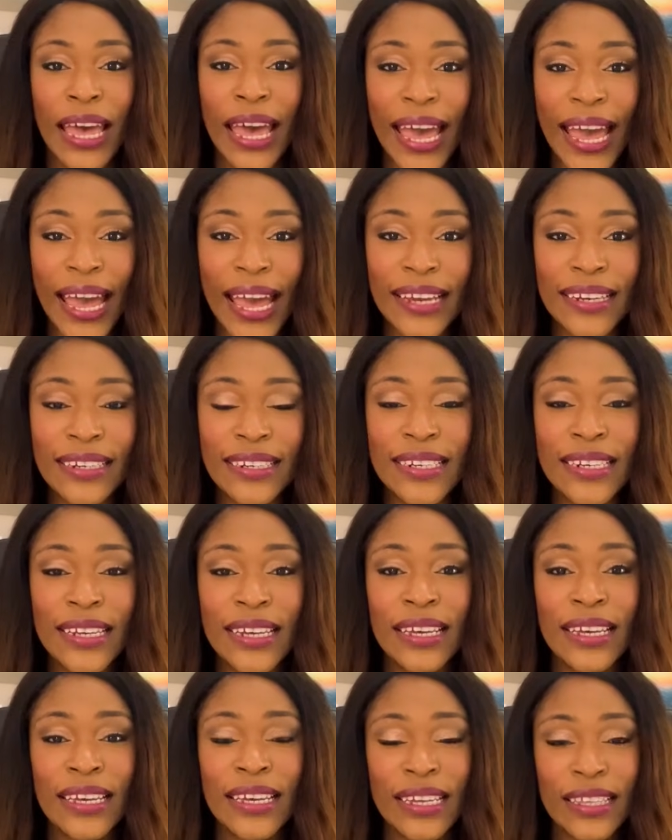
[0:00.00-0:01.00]
and
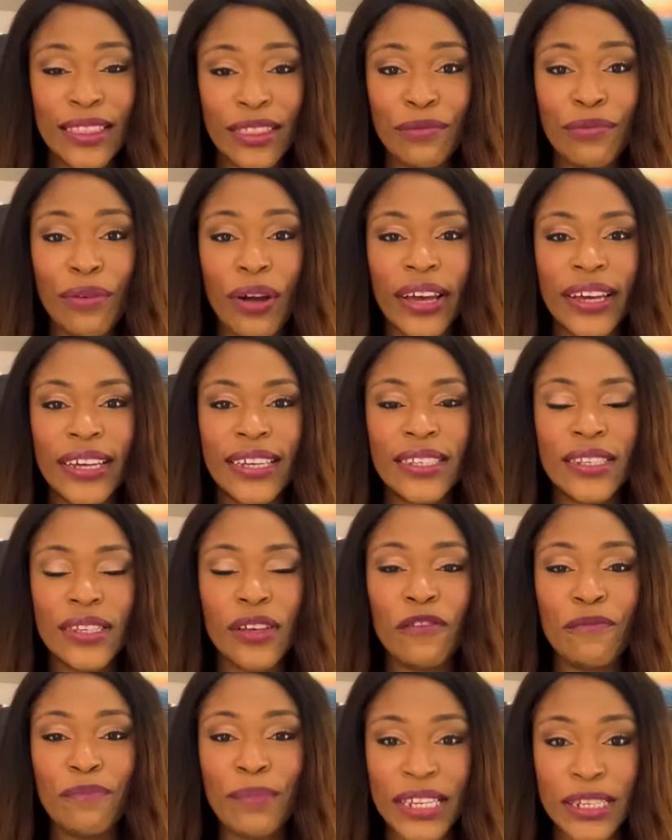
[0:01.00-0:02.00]
the rise
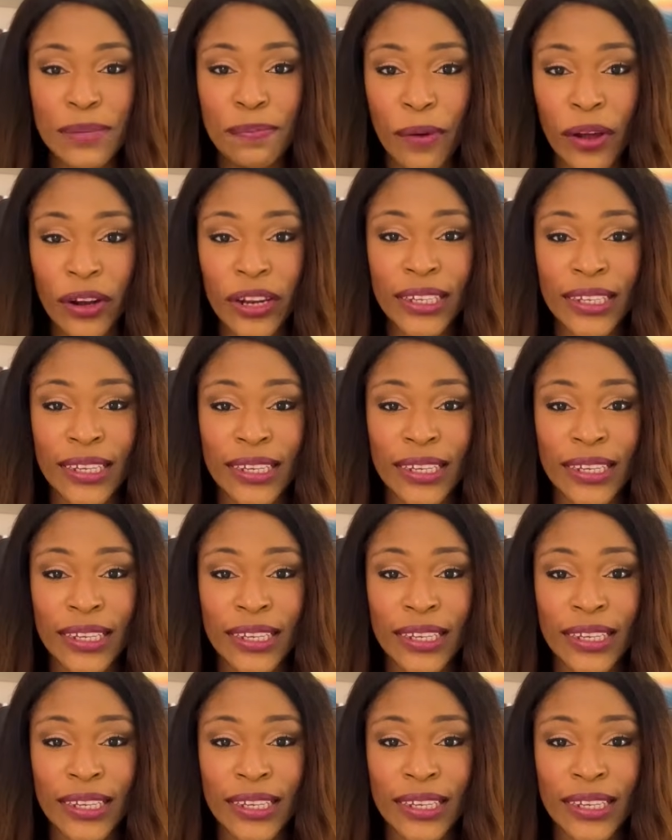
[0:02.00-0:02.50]
of metabolic